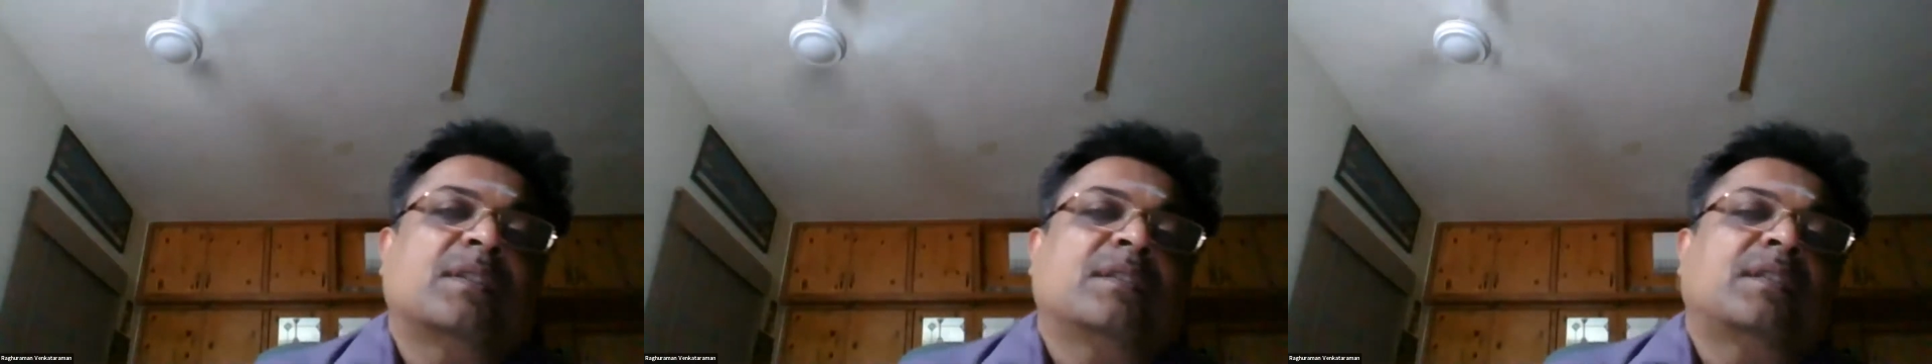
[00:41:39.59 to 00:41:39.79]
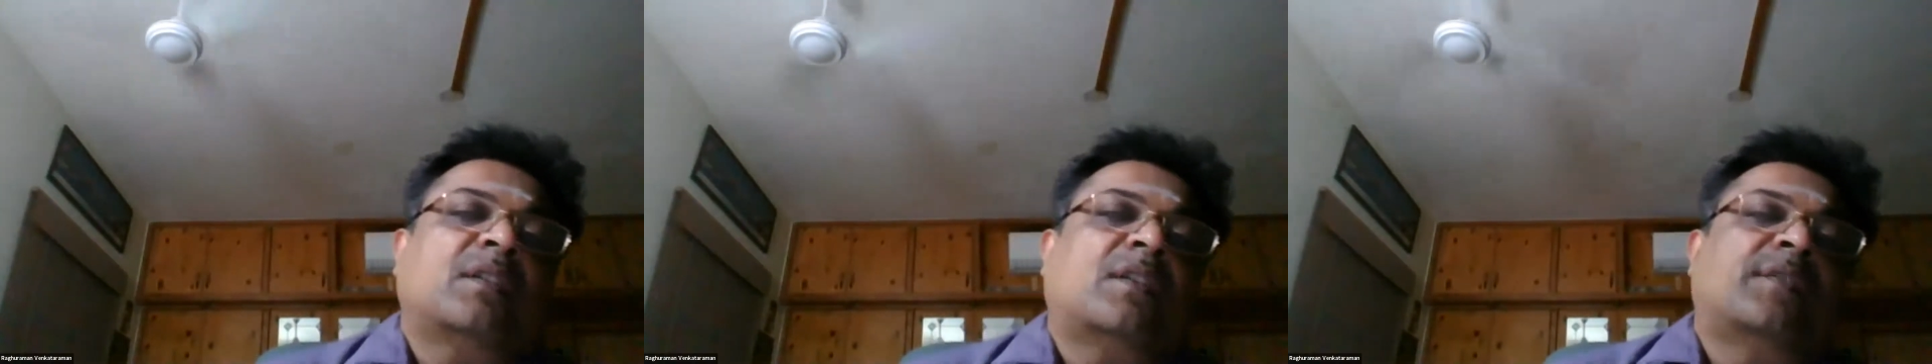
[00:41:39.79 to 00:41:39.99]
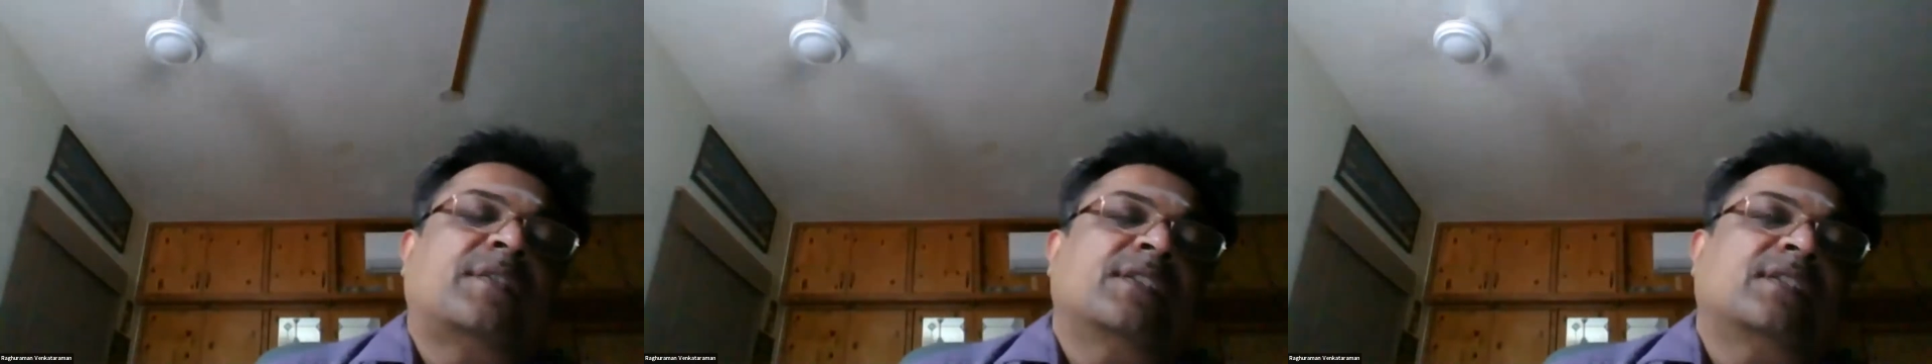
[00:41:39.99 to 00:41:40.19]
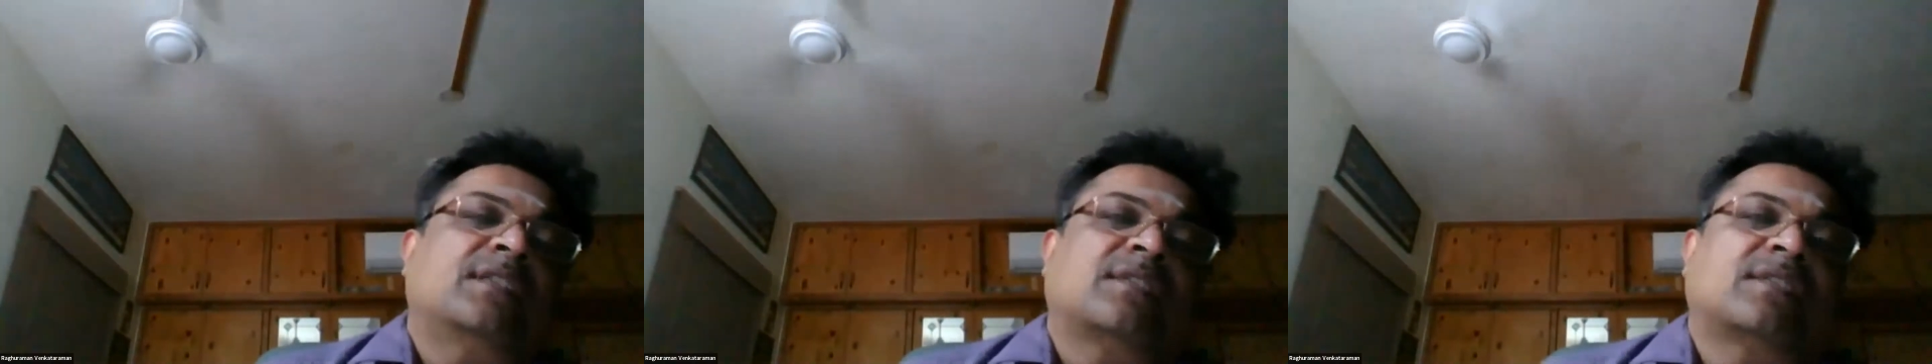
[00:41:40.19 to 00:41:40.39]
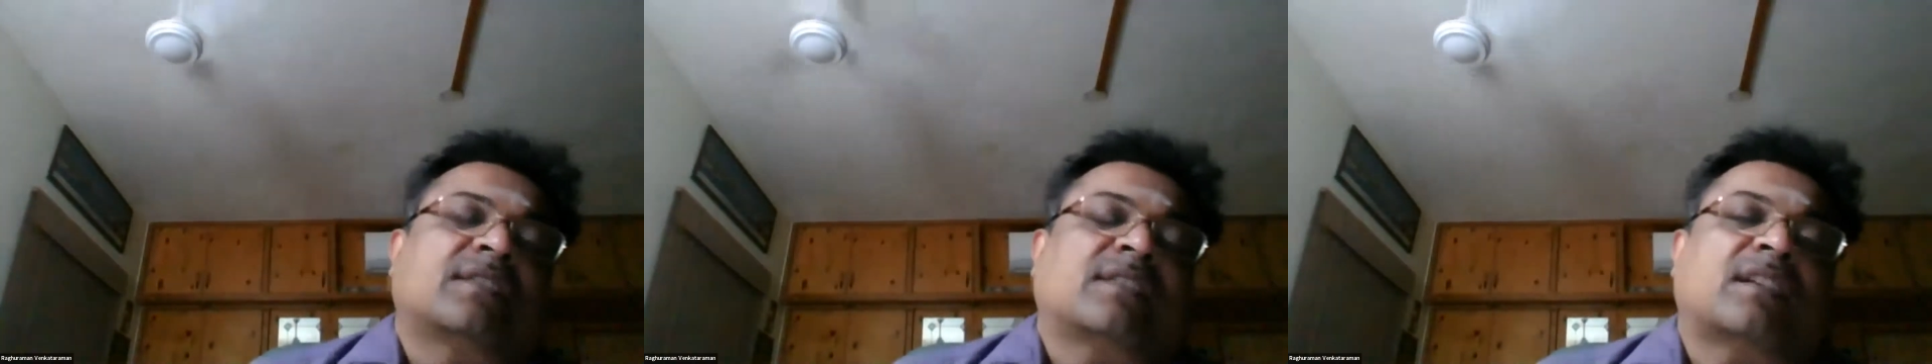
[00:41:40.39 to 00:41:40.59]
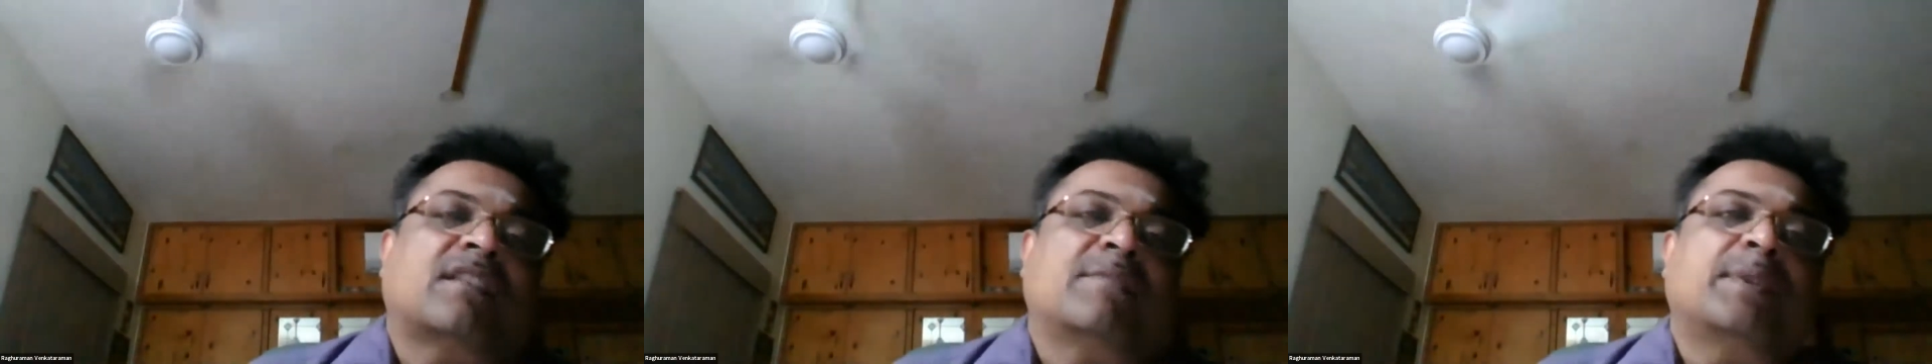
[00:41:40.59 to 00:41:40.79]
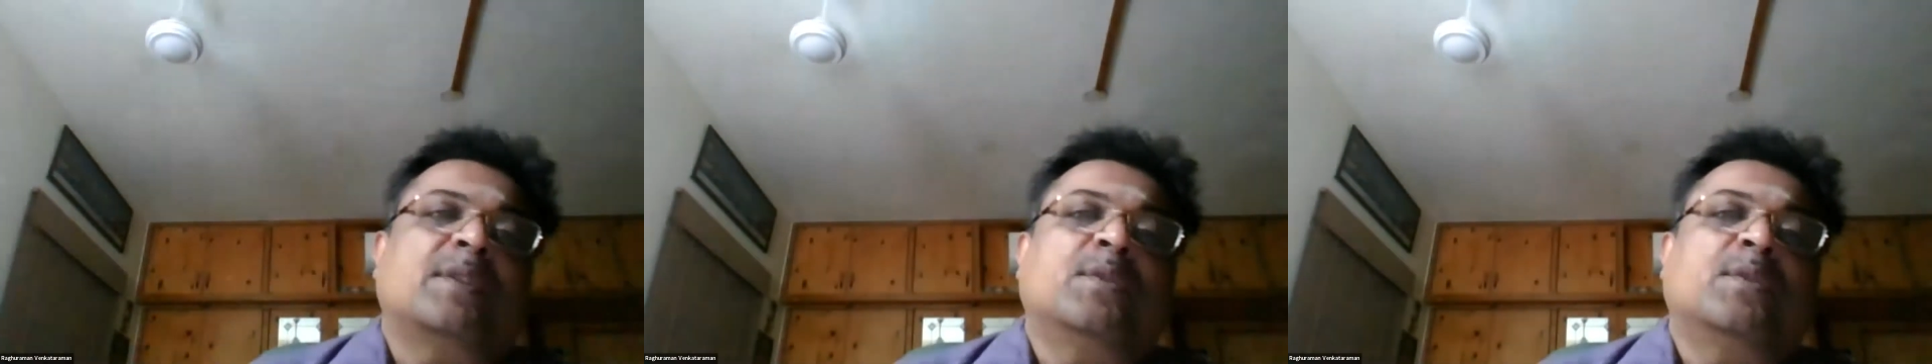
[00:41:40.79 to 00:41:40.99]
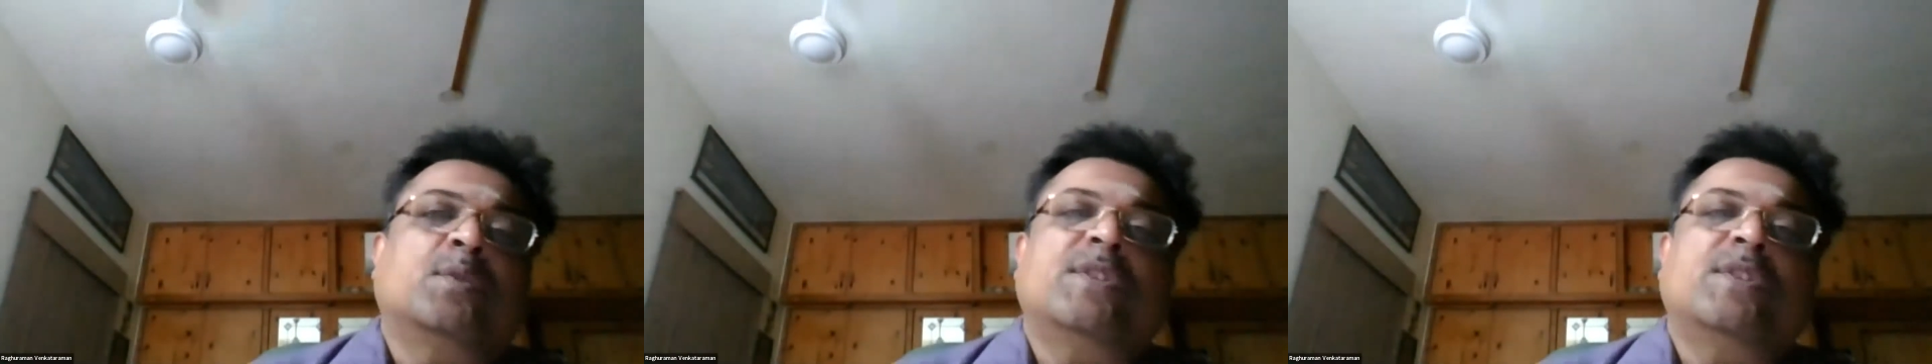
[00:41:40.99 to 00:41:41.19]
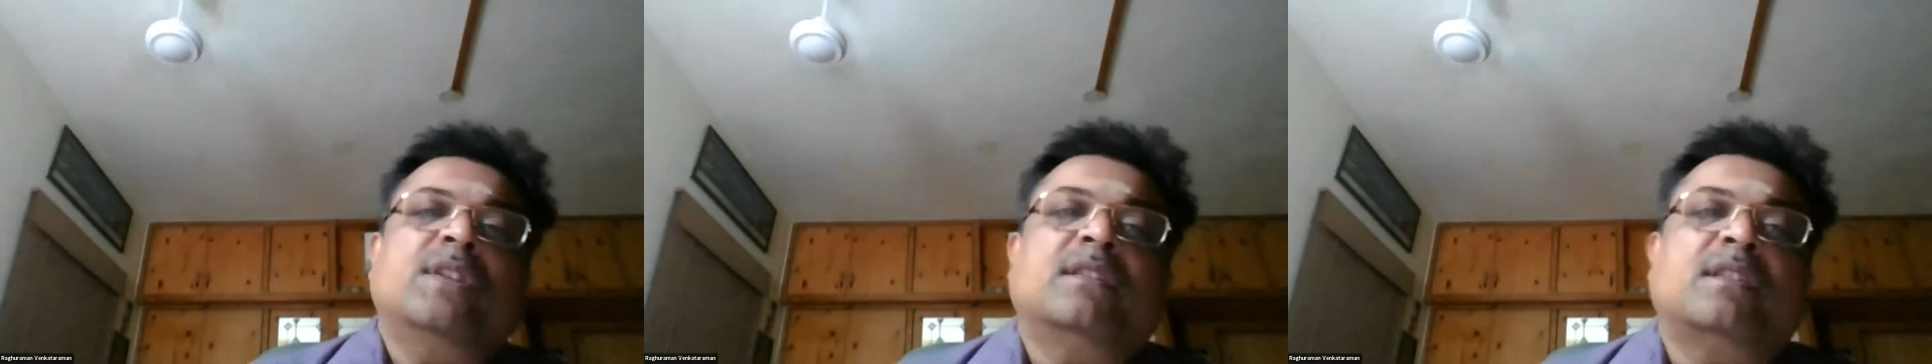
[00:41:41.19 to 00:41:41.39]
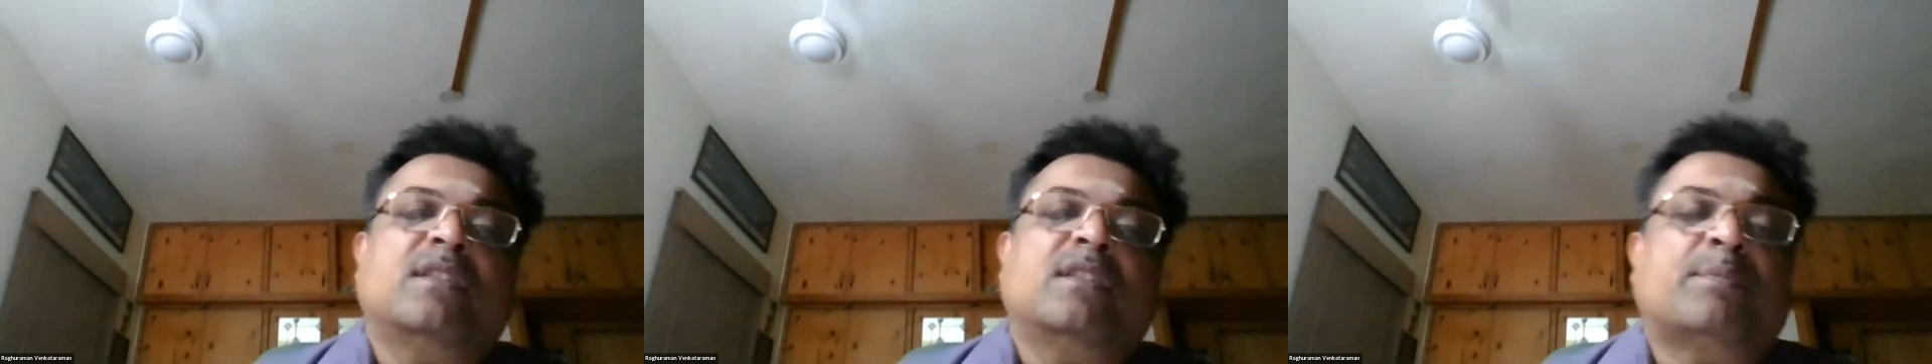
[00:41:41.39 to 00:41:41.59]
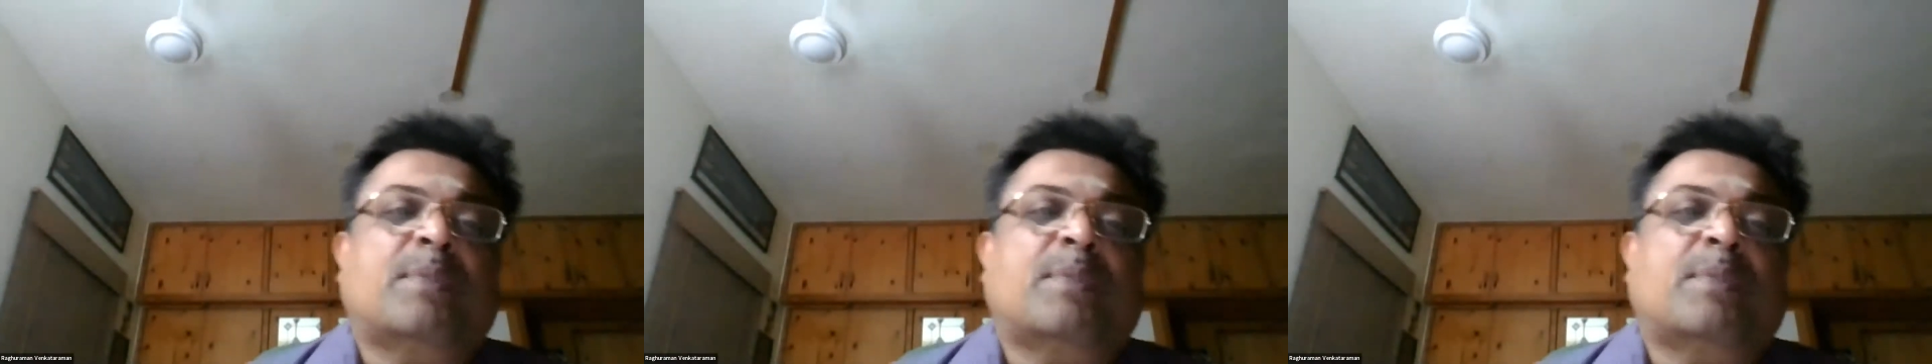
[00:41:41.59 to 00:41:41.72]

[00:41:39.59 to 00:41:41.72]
the officers have been using these